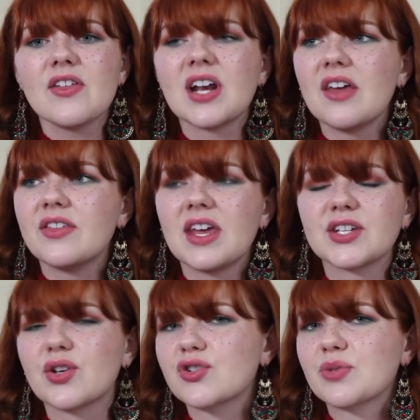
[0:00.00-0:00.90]
that I
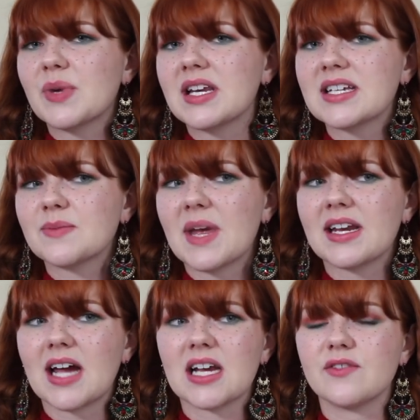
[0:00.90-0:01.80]
think social media has
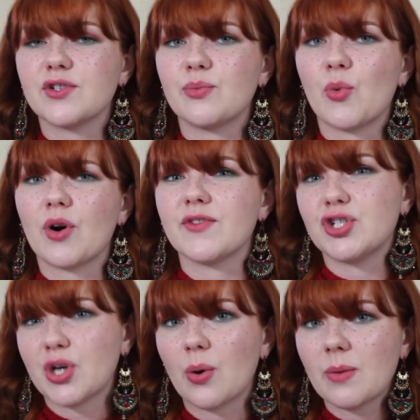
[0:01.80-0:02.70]
made kind of more of a
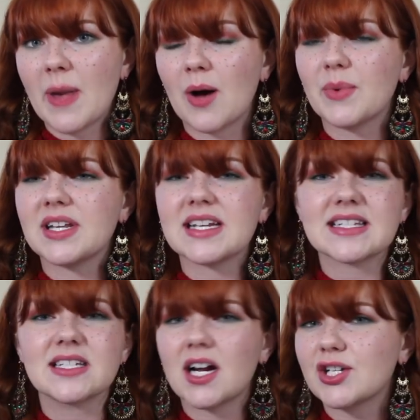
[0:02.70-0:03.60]
joke about, but
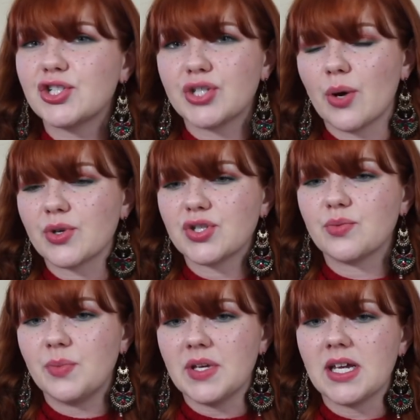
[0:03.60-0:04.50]
it's not a joke
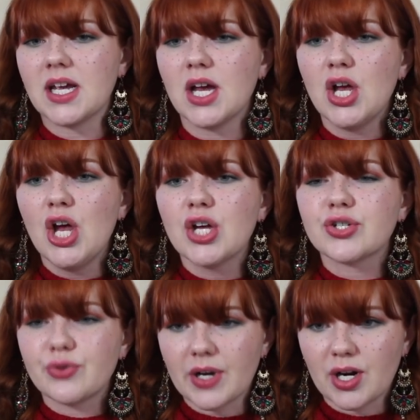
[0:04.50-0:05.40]
to be
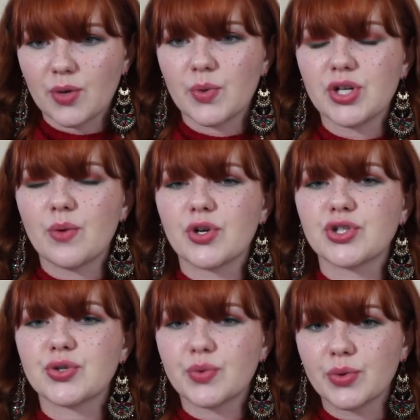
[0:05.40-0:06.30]
triggered. When you are
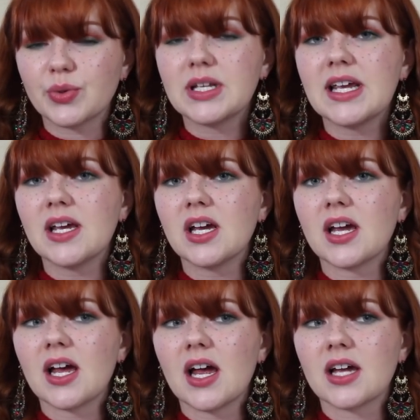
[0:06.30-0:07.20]
truly
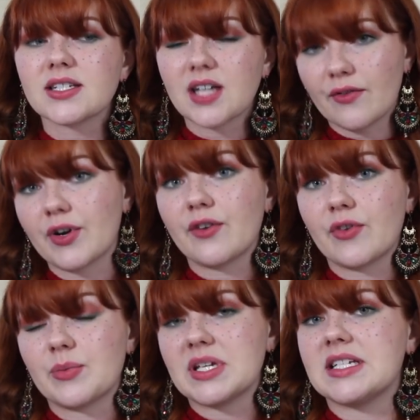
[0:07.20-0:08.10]
suffering
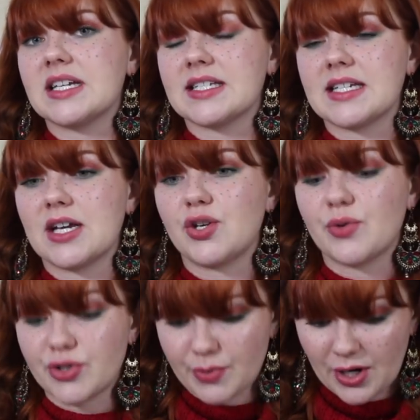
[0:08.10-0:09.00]
from PTSD and you
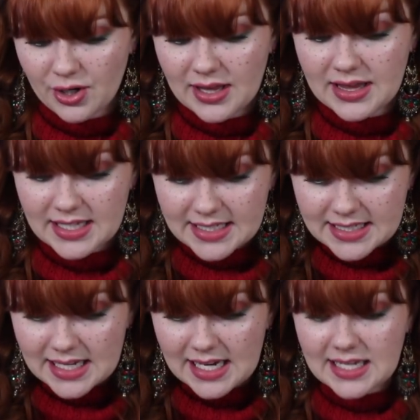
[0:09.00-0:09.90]
are triggered,
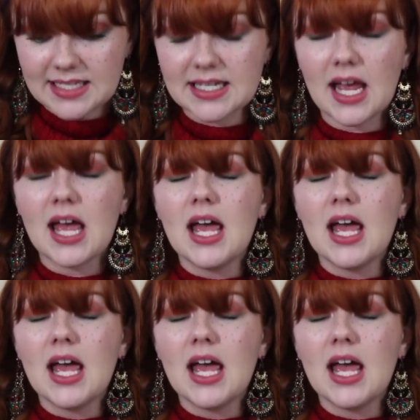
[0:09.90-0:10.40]
this is